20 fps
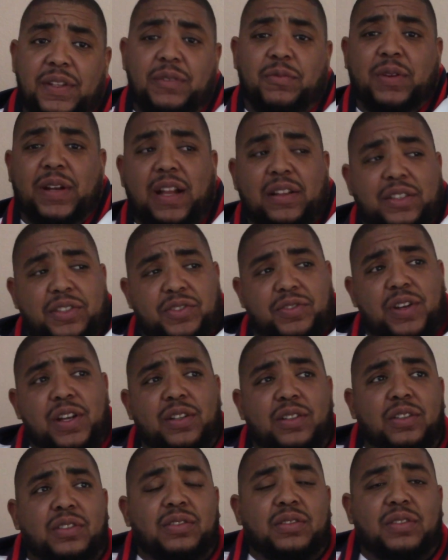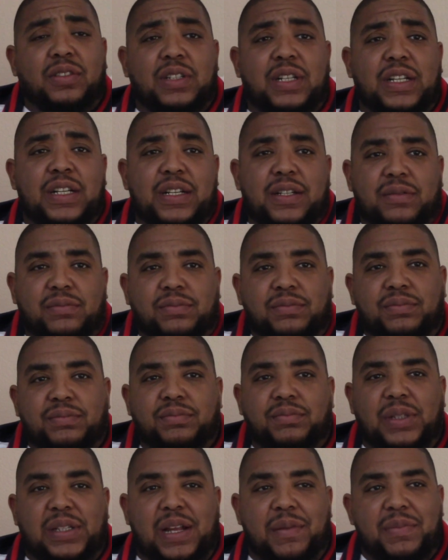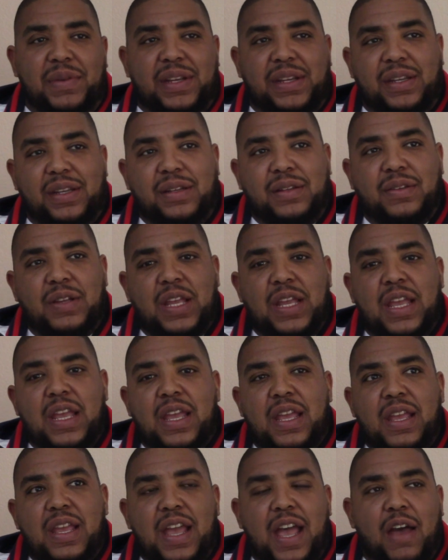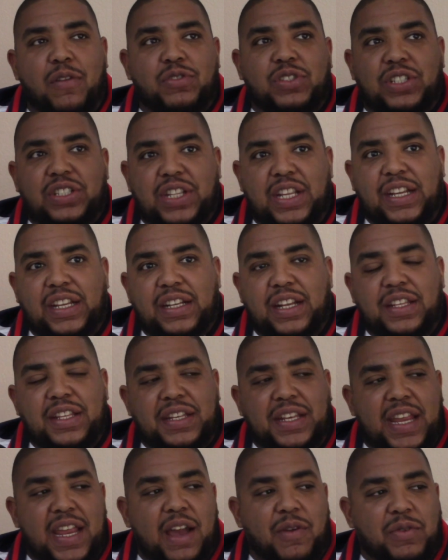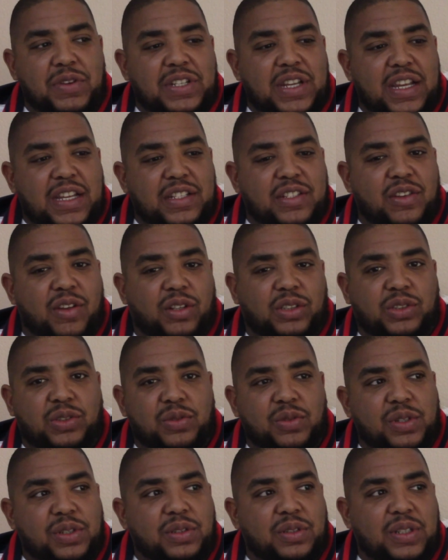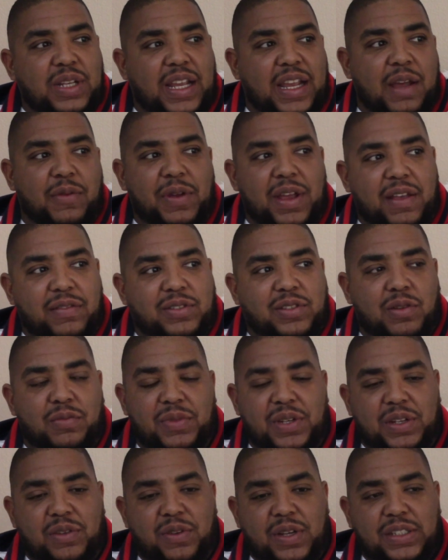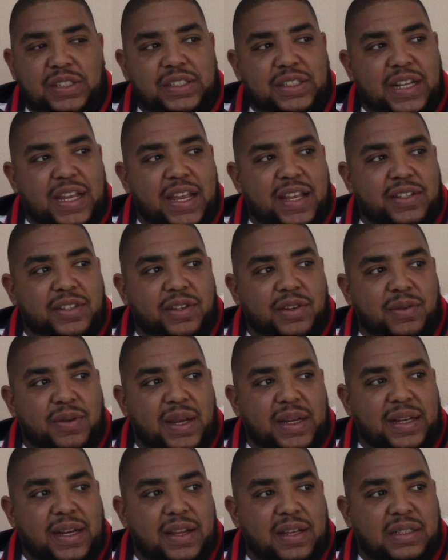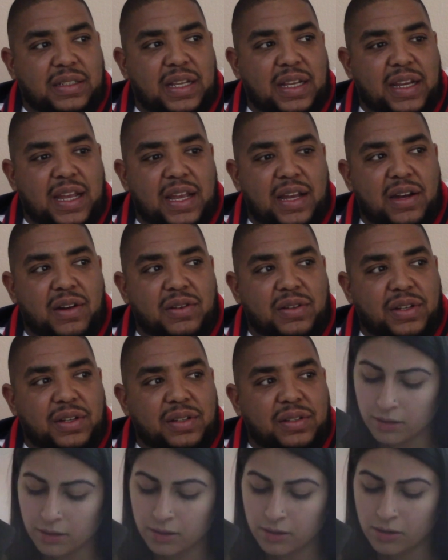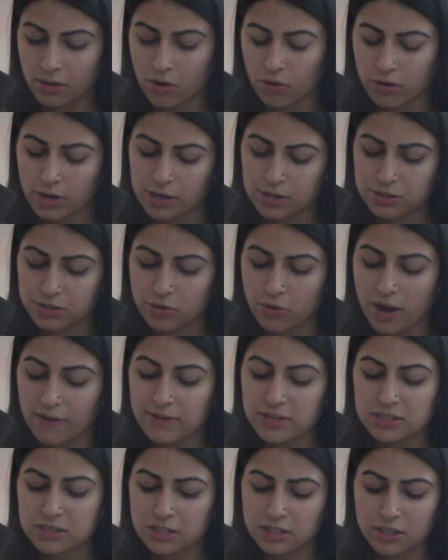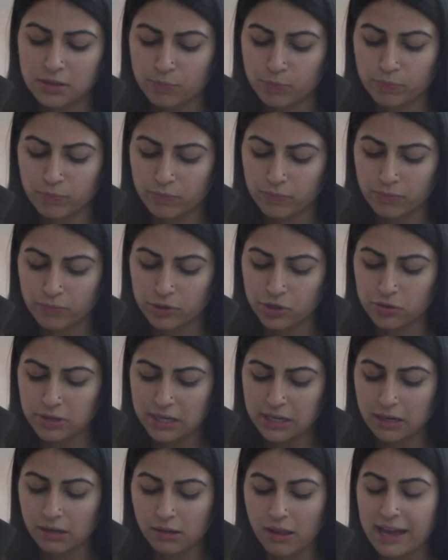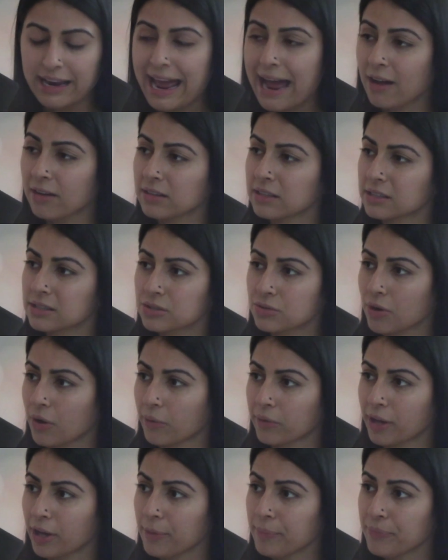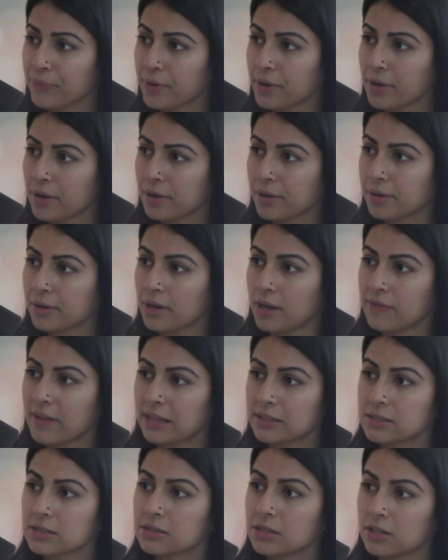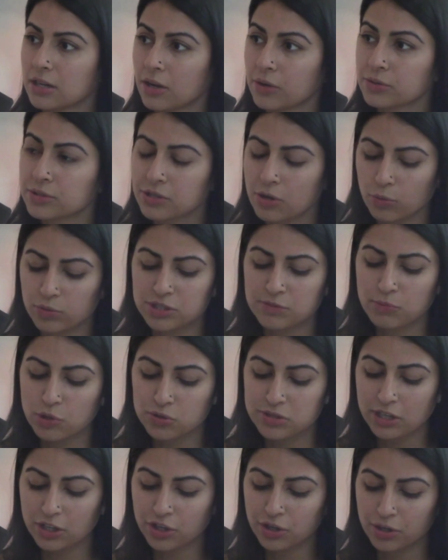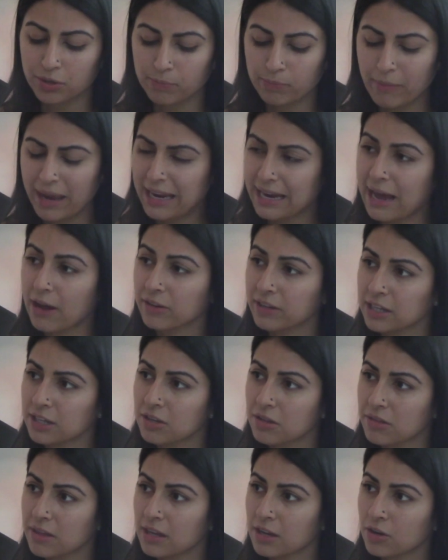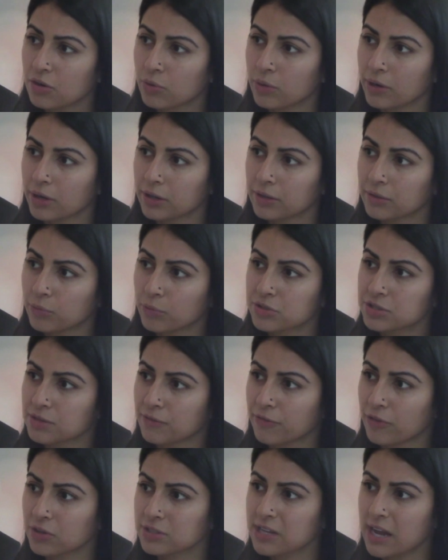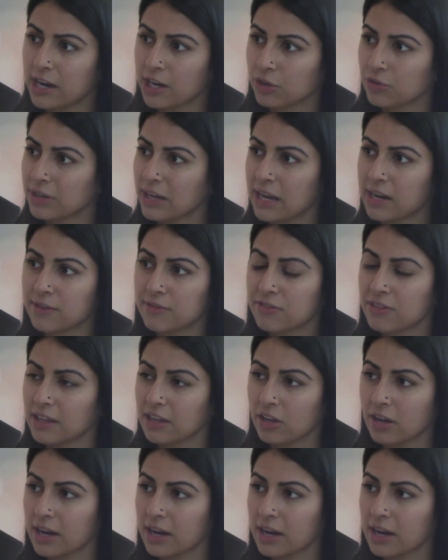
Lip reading: without the struggle. But I mean, I was just thinking the other day, I wish I could talk to her. Like, I would have so many questions to ask her right now as I got older. Okay, so obviously you needed a lot of outlets growing up. And that's, you know, so was music your main outlet, you think? Or what was the first kind of creative thing you got